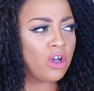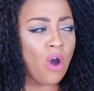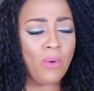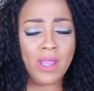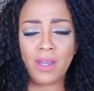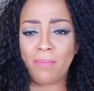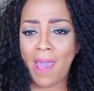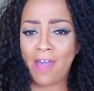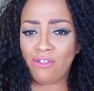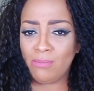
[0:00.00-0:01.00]
Go in the
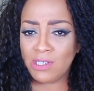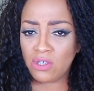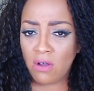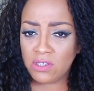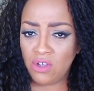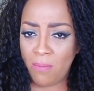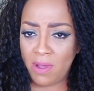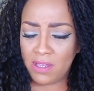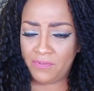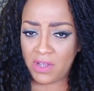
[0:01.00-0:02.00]
bathroom and talk to your
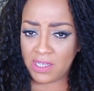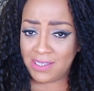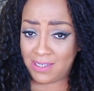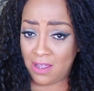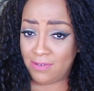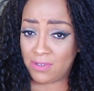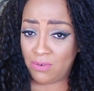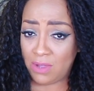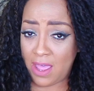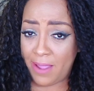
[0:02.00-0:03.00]
motherfucking selves,
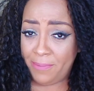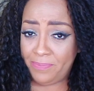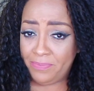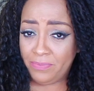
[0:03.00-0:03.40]
okay?